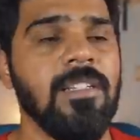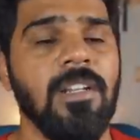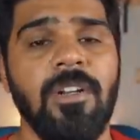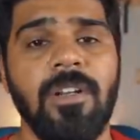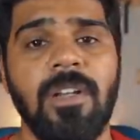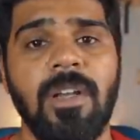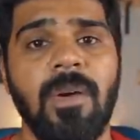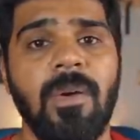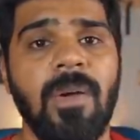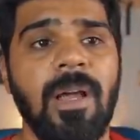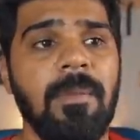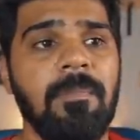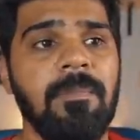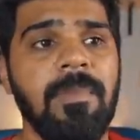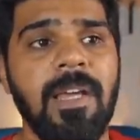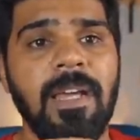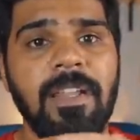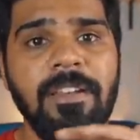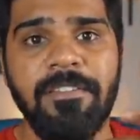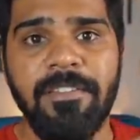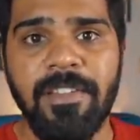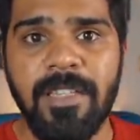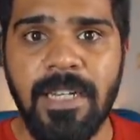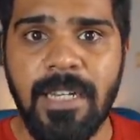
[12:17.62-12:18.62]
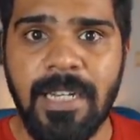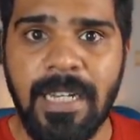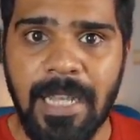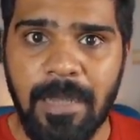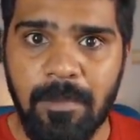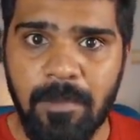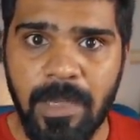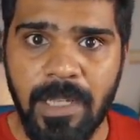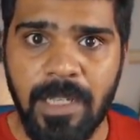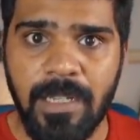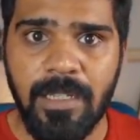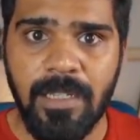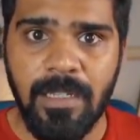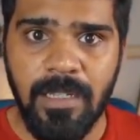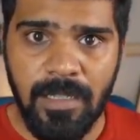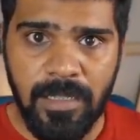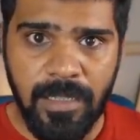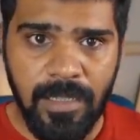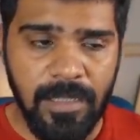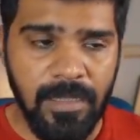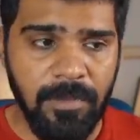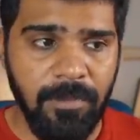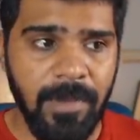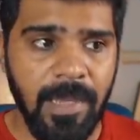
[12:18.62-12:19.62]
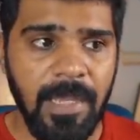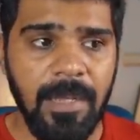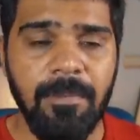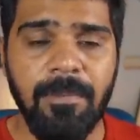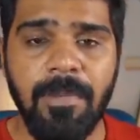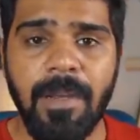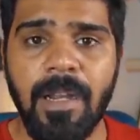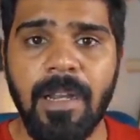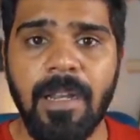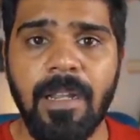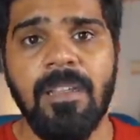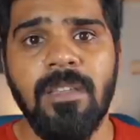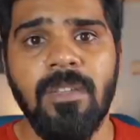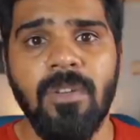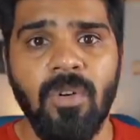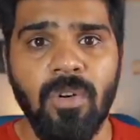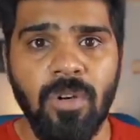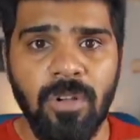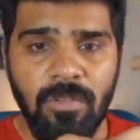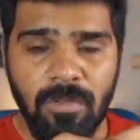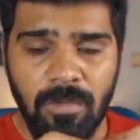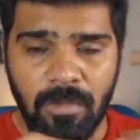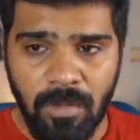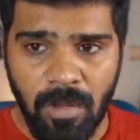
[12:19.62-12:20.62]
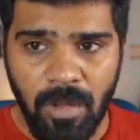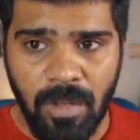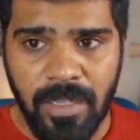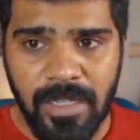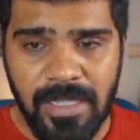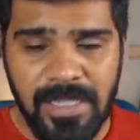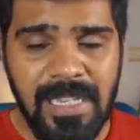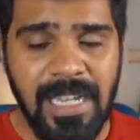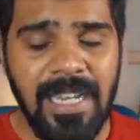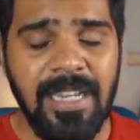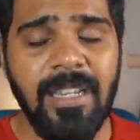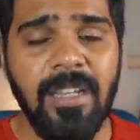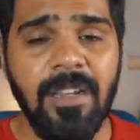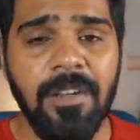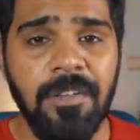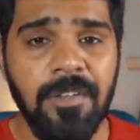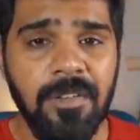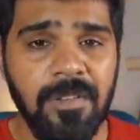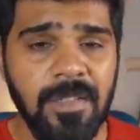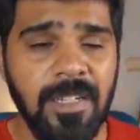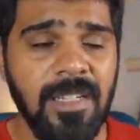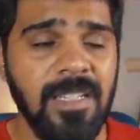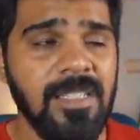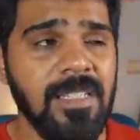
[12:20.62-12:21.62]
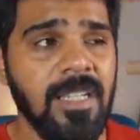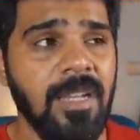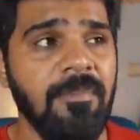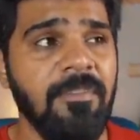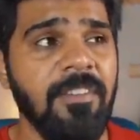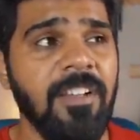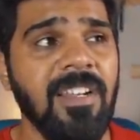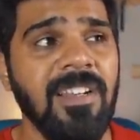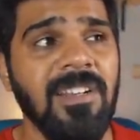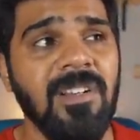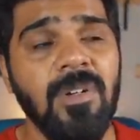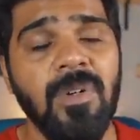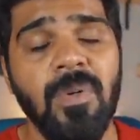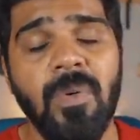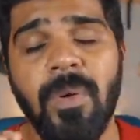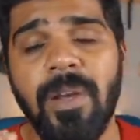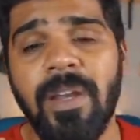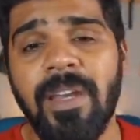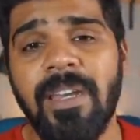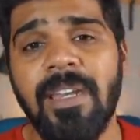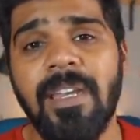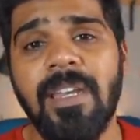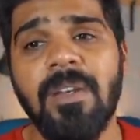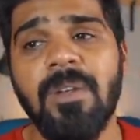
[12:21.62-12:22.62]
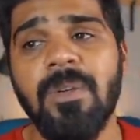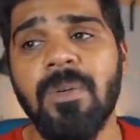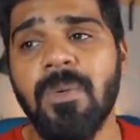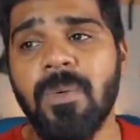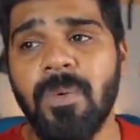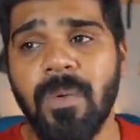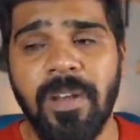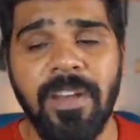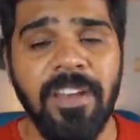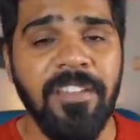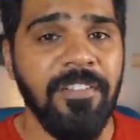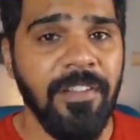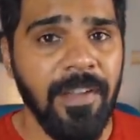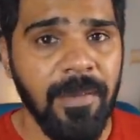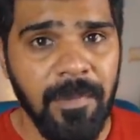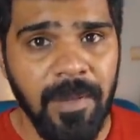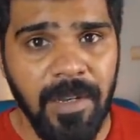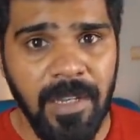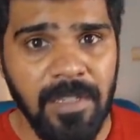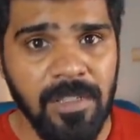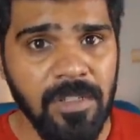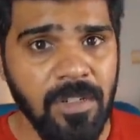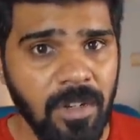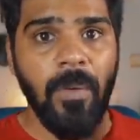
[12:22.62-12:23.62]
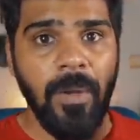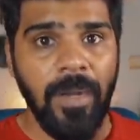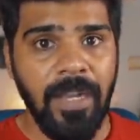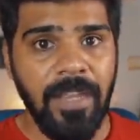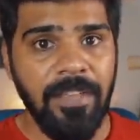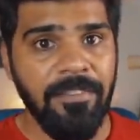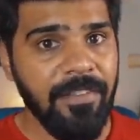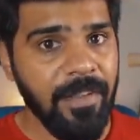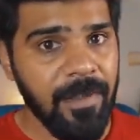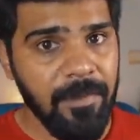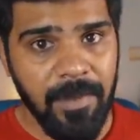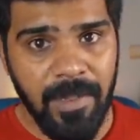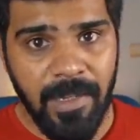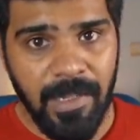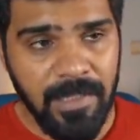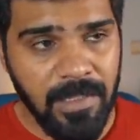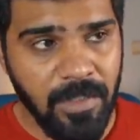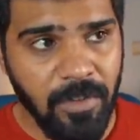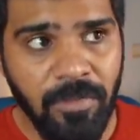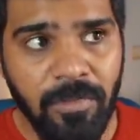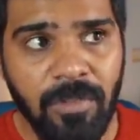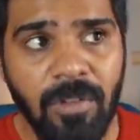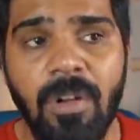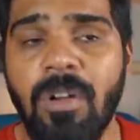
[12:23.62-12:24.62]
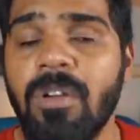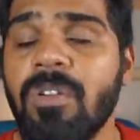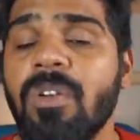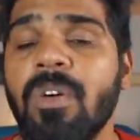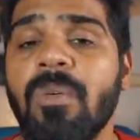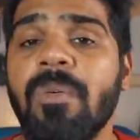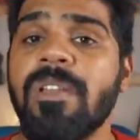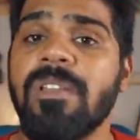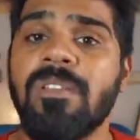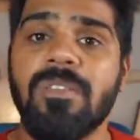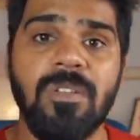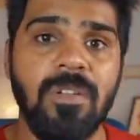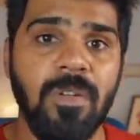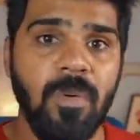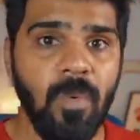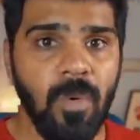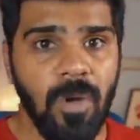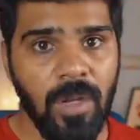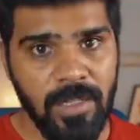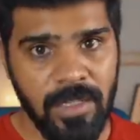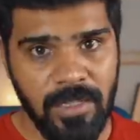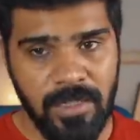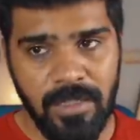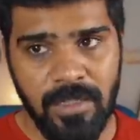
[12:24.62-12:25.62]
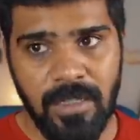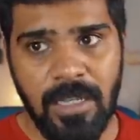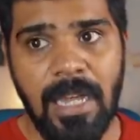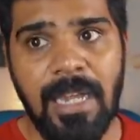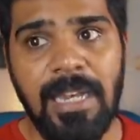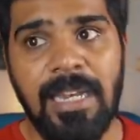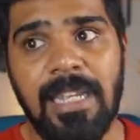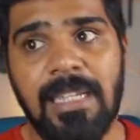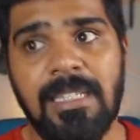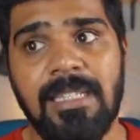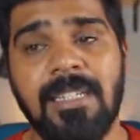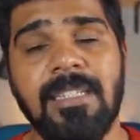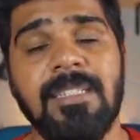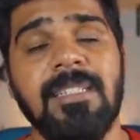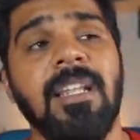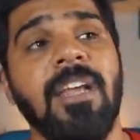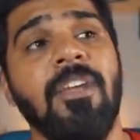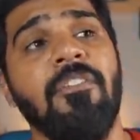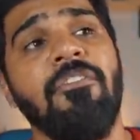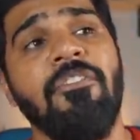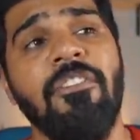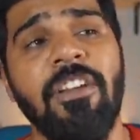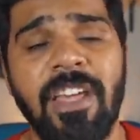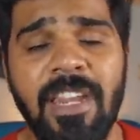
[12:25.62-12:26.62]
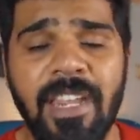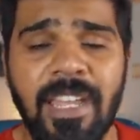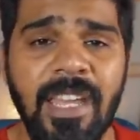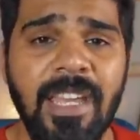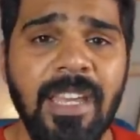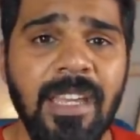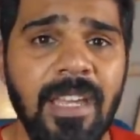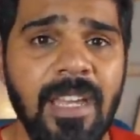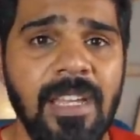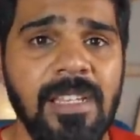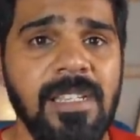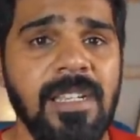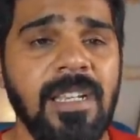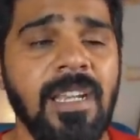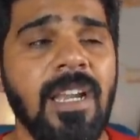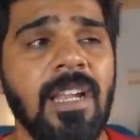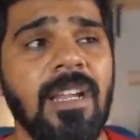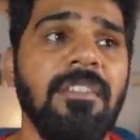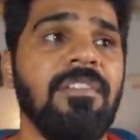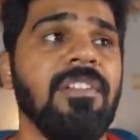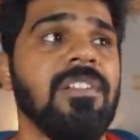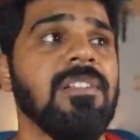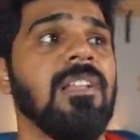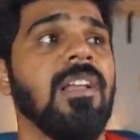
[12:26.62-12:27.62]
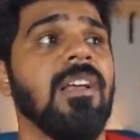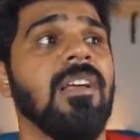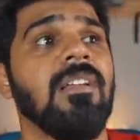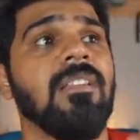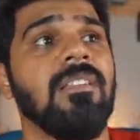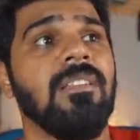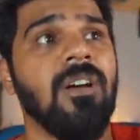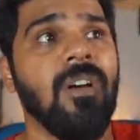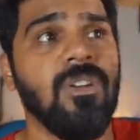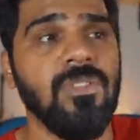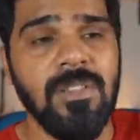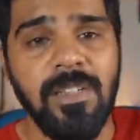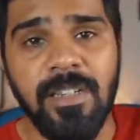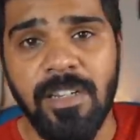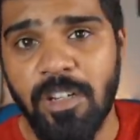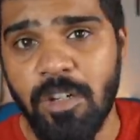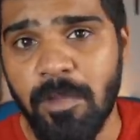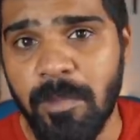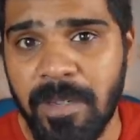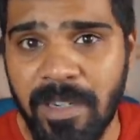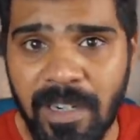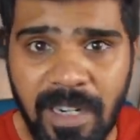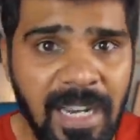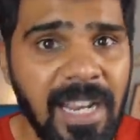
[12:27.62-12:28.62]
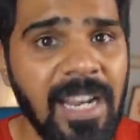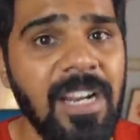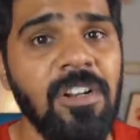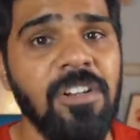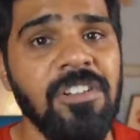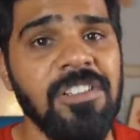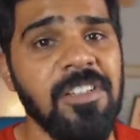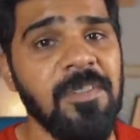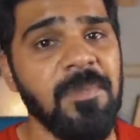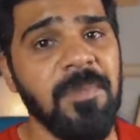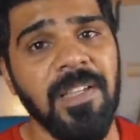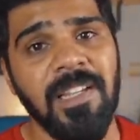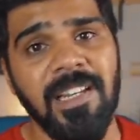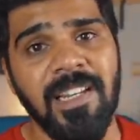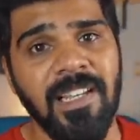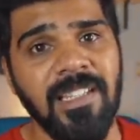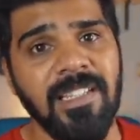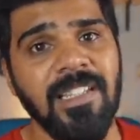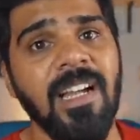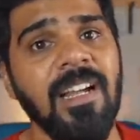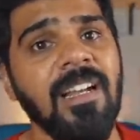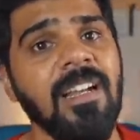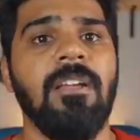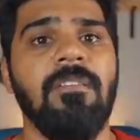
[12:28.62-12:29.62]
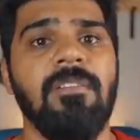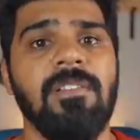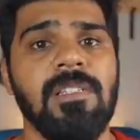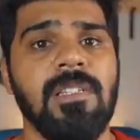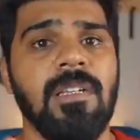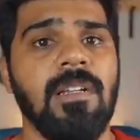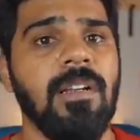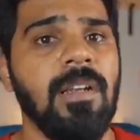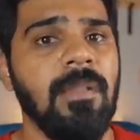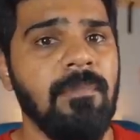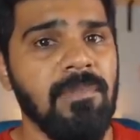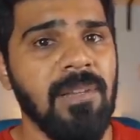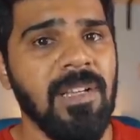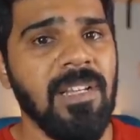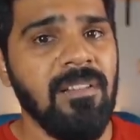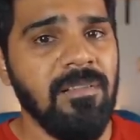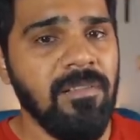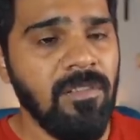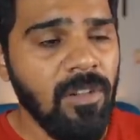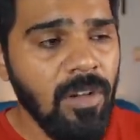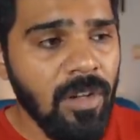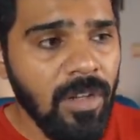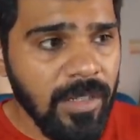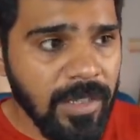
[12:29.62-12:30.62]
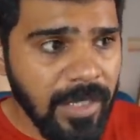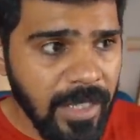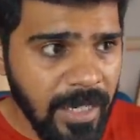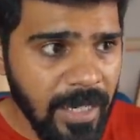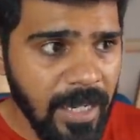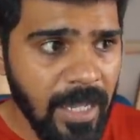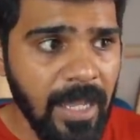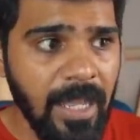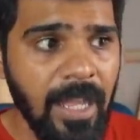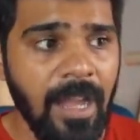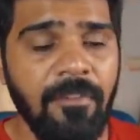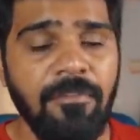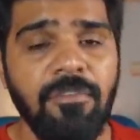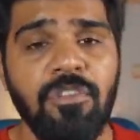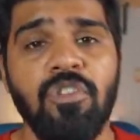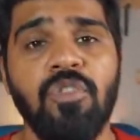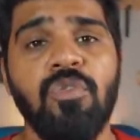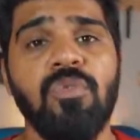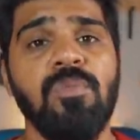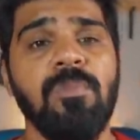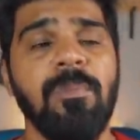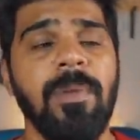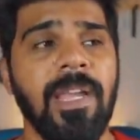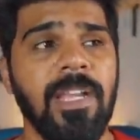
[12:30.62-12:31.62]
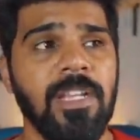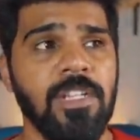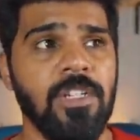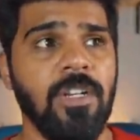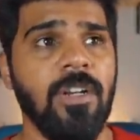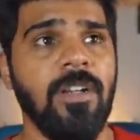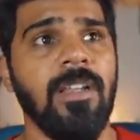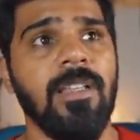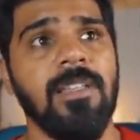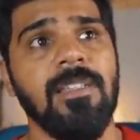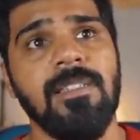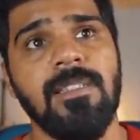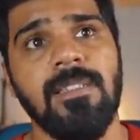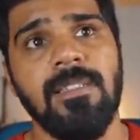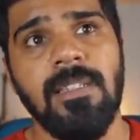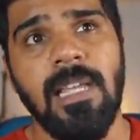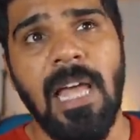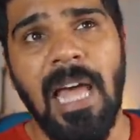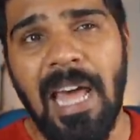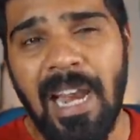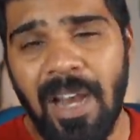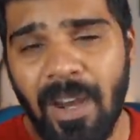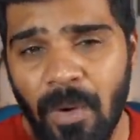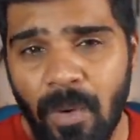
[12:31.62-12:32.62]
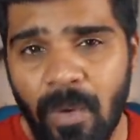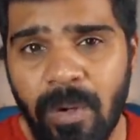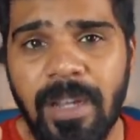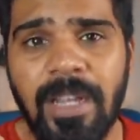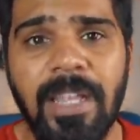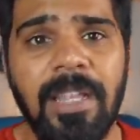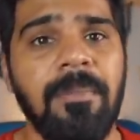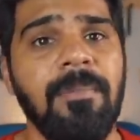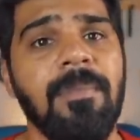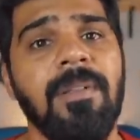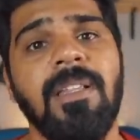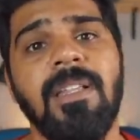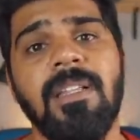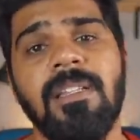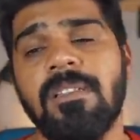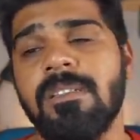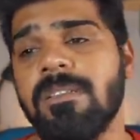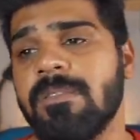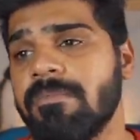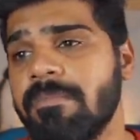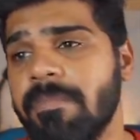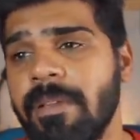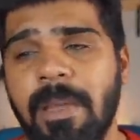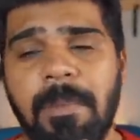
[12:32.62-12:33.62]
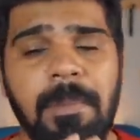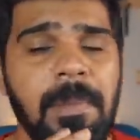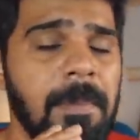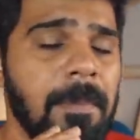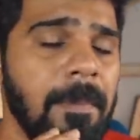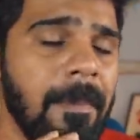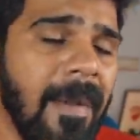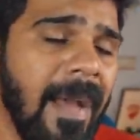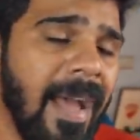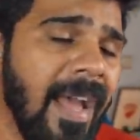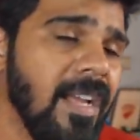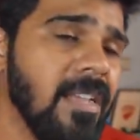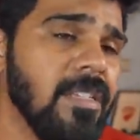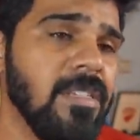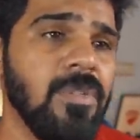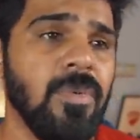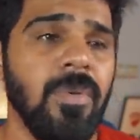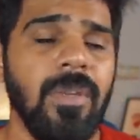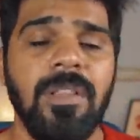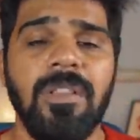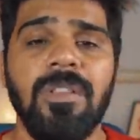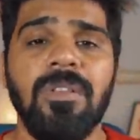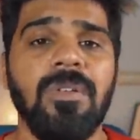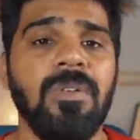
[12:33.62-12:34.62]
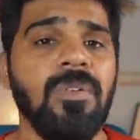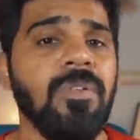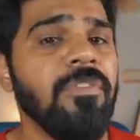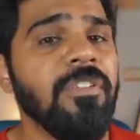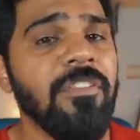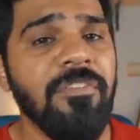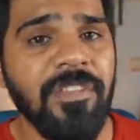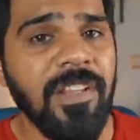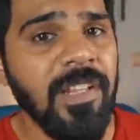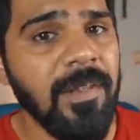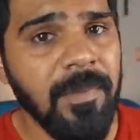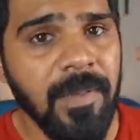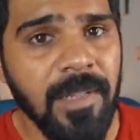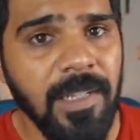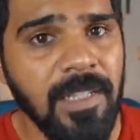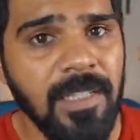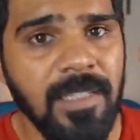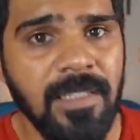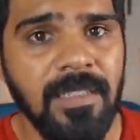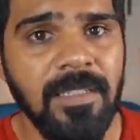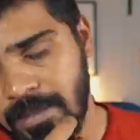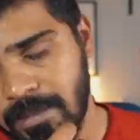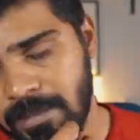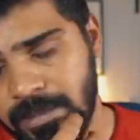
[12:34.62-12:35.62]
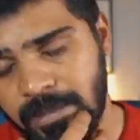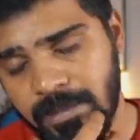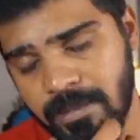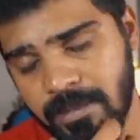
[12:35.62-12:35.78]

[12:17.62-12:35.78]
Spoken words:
So now I'm done with the timeline. This is the main part. The whole vlog is done here. Usually it's somewhere around 20 to 25 minutes. 25 minutes of vlog no one is gonna watch. Unless it's like very engaging and if it's like a 1,000 kilometer ride or something like that. If it's a typical vlog, then I have to make sure it's around 10 minutes, maybe max 12 to 15 minutes.